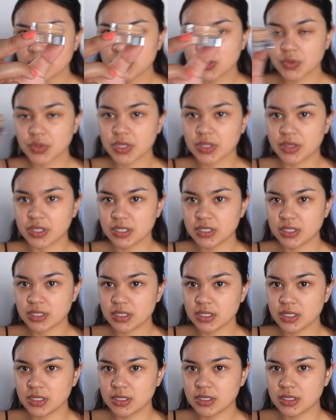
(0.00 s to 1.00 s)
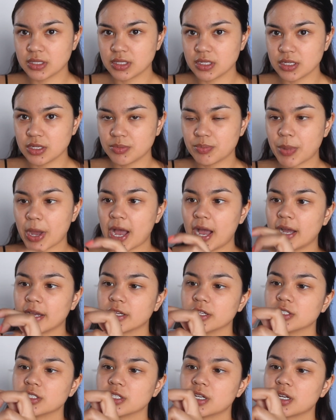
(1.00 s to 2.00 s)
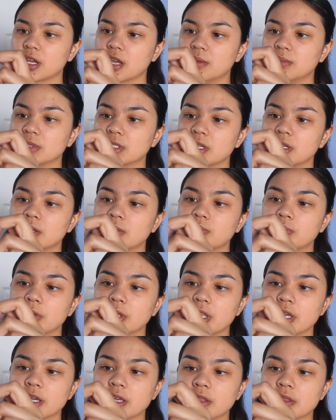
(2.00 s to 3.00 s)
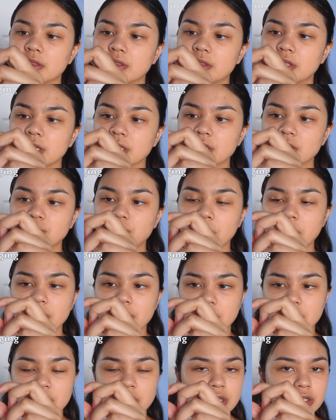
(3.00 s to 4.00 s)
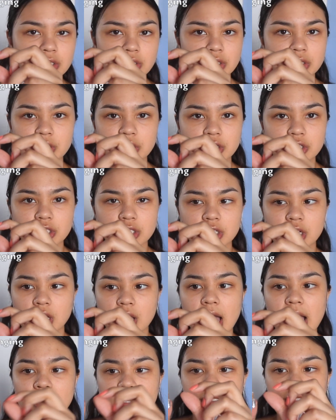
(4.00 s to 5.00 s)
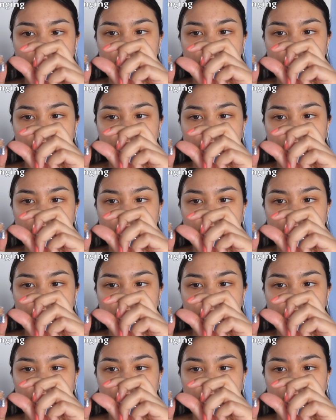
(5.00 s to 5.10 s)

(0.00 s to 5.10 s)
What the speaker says: So like this is the package that it comes in, but like this part here is literally just glass.